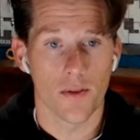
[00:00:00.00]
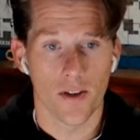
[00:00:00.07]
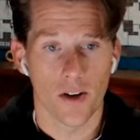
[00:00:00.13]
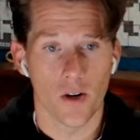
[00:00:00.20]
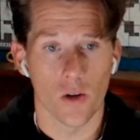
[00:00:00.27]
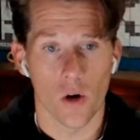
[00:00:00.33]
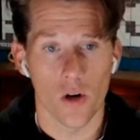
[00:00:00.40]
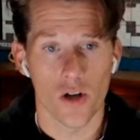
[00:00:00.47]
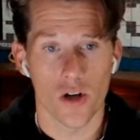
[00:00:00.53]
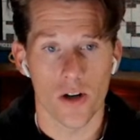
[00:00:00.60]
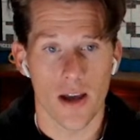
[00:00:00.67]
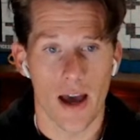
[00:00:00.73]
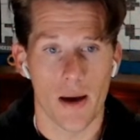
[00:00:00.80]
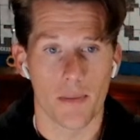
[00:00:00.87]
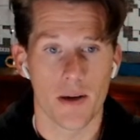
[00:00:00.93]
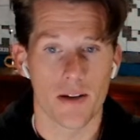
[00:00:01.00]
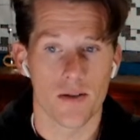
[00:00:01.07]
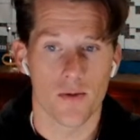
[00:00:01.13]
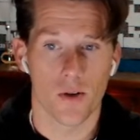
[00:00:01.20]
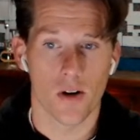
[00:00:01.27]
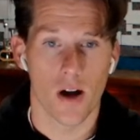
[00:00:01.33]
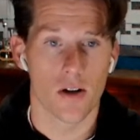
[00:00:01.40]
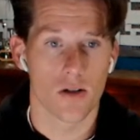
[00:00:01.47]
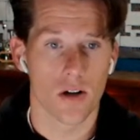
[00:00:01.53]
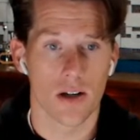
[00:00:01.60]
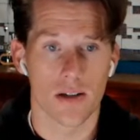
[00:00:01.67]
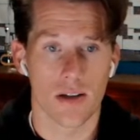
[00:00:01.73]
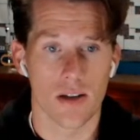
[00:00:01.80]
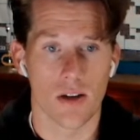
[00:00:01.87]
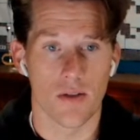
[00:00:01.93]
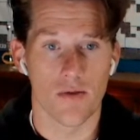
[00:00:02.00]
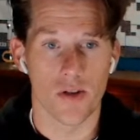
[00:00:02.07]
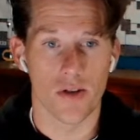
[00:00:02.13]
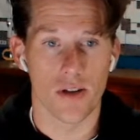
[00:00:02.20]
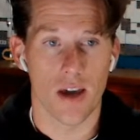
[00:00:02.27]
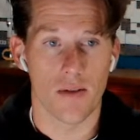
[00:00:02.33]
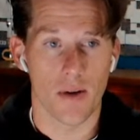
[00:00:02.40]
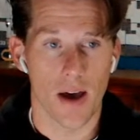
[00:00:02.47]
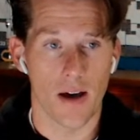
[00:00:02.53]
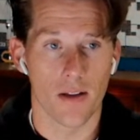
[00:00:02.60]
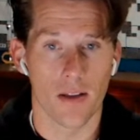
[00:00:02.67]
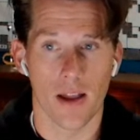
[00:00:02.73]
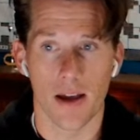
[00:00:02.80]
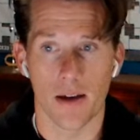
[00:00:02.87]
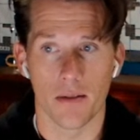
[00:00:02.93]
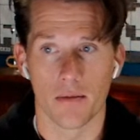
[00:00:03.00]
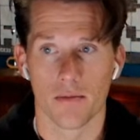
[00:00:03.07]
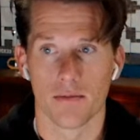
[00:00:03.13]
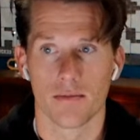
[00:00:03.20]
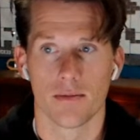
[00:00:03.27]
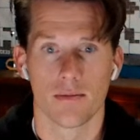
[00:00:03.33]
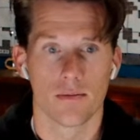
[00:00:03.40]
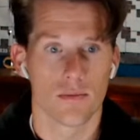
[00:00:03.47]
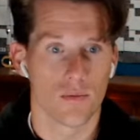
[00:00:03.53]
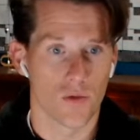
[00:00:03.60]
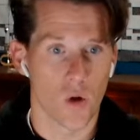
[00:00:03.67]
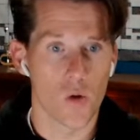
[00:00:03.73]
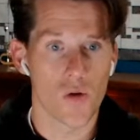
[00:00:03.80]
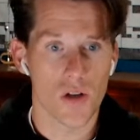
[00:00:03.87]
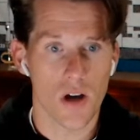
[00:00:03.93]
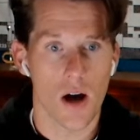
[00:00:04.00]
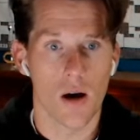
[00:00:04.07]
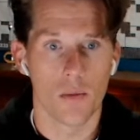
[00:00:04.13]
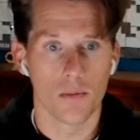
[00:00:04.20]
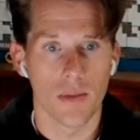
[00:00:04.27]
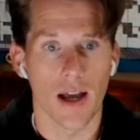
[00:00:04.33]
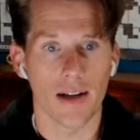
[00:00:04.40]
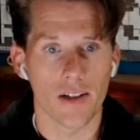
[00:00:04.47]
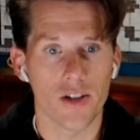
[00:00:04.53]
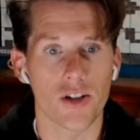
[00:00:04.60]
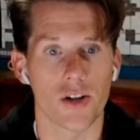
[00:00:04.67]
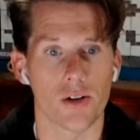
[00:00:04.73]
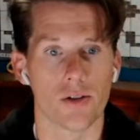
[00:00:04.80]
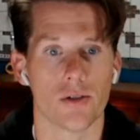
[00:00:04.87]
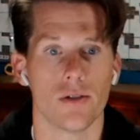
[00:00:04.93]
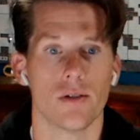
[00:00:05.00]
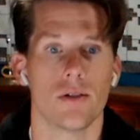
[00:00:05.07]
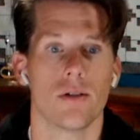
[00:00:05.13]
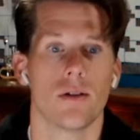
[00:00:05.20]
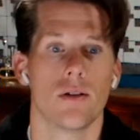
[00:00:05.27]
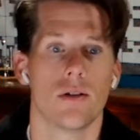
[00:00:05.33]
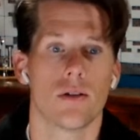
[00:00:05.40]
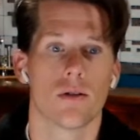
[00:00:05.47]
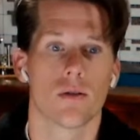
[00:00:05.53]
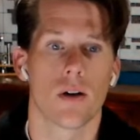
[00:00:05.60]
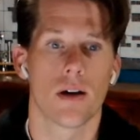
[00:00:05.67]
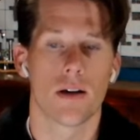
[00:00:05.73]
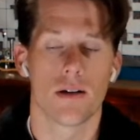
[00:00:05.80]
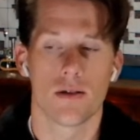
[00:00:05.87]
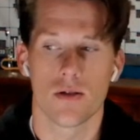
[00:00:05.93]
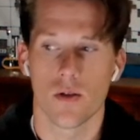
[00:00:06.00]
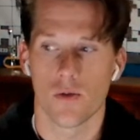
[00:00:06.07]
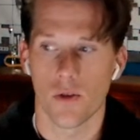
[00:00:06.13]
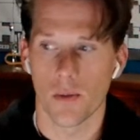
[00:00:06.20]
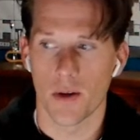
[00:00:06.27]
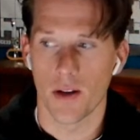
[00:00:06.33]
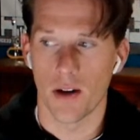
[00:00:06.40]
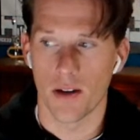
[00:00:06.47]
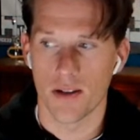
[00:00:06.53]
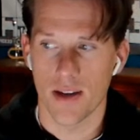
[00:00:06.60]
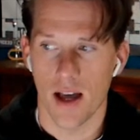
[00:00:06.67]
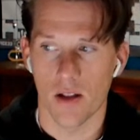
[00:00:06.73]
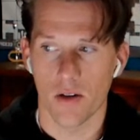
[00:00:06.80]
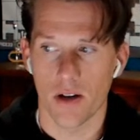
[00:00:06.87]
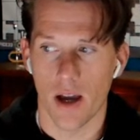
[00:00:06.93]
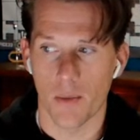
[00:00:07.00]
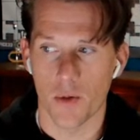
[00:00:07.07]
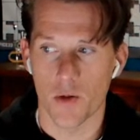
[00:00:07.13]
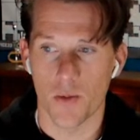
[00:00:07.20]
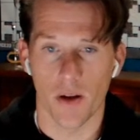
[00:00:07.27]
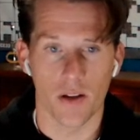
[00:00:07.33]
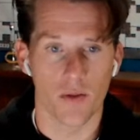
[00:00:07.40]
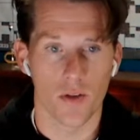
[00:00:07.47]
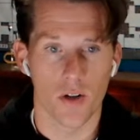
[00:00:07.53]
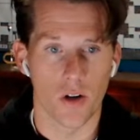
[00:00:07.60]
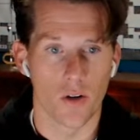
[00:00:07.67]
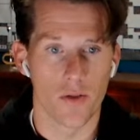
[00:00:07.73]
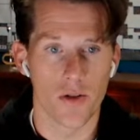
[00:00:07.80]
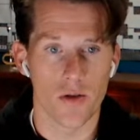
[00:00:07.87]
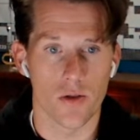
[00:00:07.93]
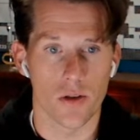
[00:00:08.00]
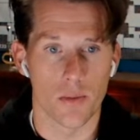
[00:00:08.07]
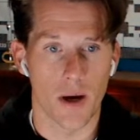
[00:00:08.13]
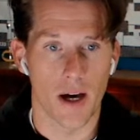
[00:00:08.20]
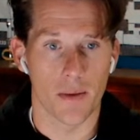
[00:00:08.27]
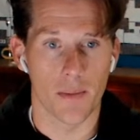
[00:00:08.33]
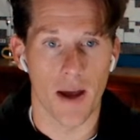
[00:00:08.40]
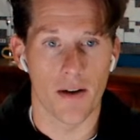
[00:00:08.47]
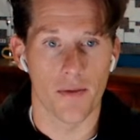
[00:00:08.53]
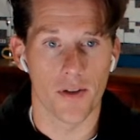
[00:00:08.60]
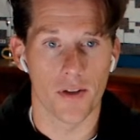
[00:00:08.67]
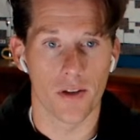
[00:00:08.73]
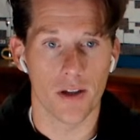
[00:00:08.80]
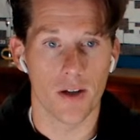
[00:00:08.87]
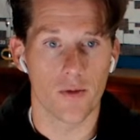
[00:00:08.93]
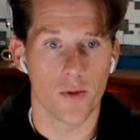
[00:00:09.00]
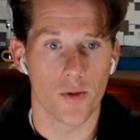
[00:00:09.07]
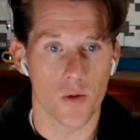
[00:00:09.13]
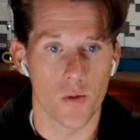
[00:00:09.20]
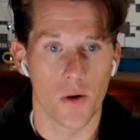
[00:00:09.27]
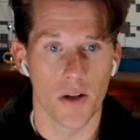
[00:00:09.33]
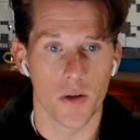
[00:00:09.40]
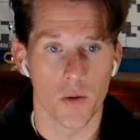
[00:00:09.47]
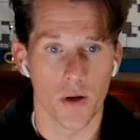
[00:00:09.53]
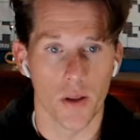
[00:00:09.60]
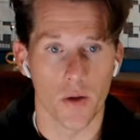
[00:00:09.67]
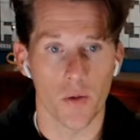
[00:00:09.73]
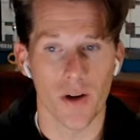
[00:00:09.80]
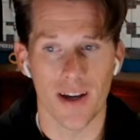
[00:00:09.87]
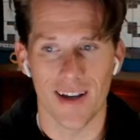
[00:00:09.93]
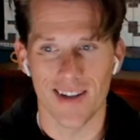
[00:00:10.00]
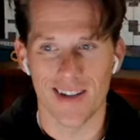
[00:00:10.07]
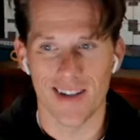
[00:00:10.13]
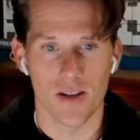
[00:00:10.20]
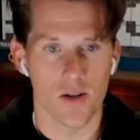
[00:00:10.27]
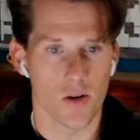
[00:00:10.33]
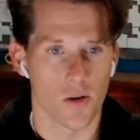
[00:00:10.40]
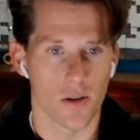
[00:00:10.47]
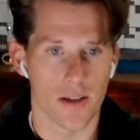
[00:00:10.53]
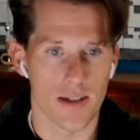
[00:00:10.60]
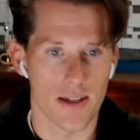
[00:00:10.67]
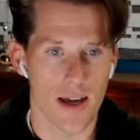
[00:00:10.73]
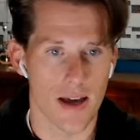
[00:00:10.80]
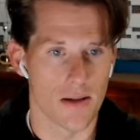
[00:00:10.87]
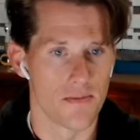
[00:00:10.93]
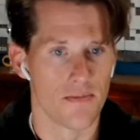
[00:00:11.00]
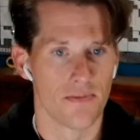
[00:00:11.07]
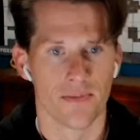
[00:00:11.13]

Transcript: of their larger cap hits for contracts that they've just gave out. Like, those come next year, right? So from a salary cap perspective, the Dolphins are in the bottom half of the league for 2023 as things currently stand.